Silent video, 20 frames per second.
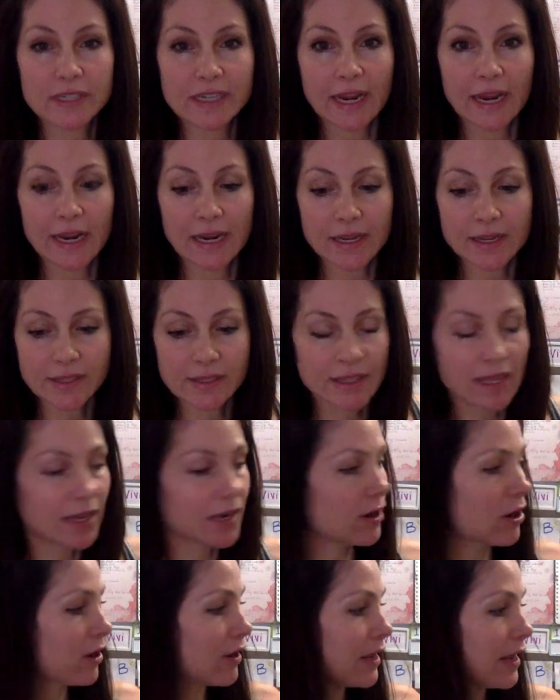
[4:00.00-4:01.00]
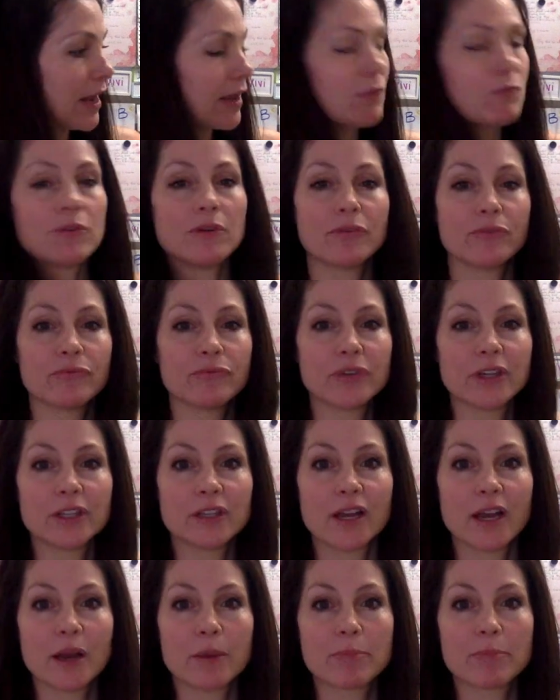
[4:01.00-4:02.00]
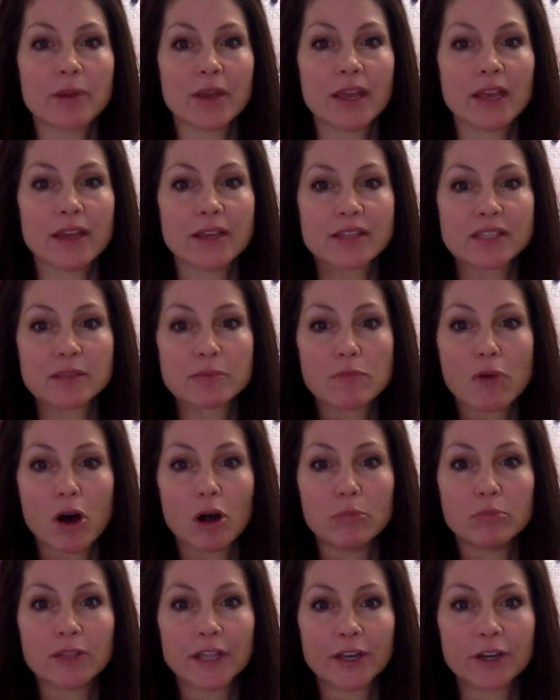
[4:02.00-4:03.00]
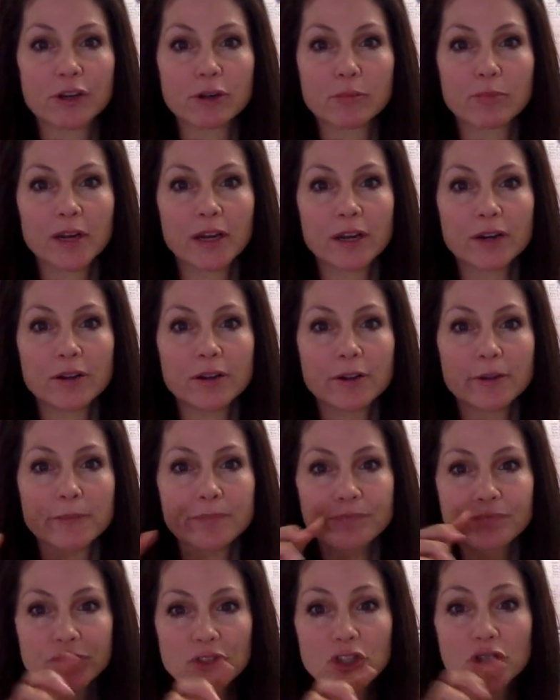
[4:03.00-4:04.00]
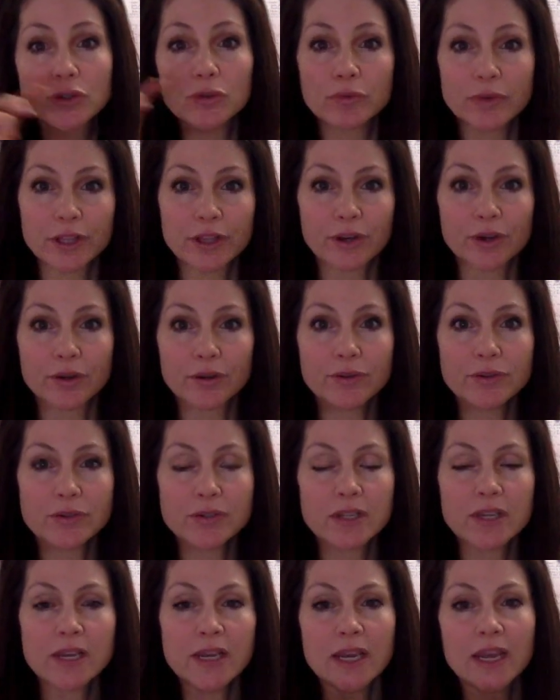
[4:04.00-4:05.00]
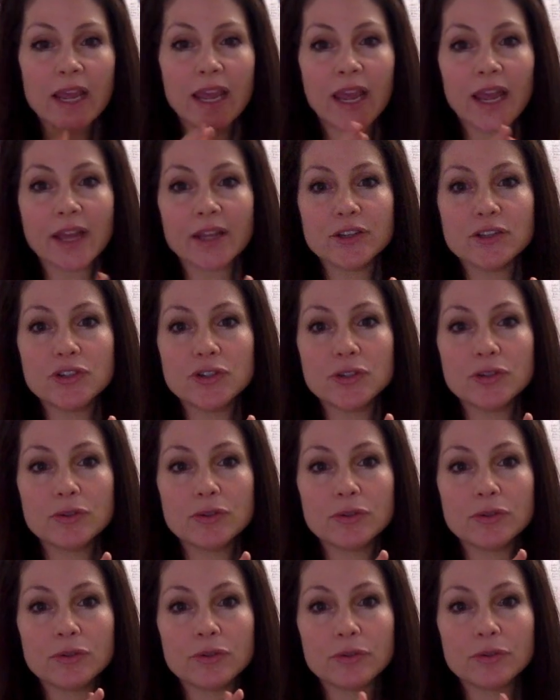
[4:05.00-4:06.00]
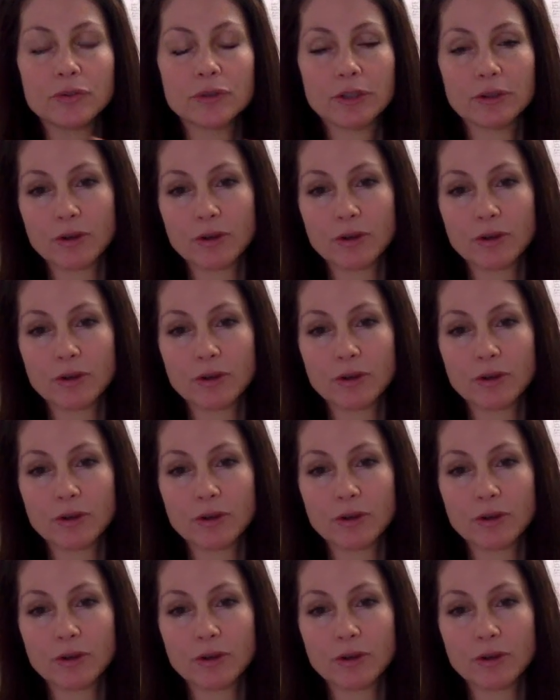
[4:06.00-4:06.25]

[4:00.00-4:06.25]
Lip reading: days, and I will fill up a small blender bottle, 2 of those, and do,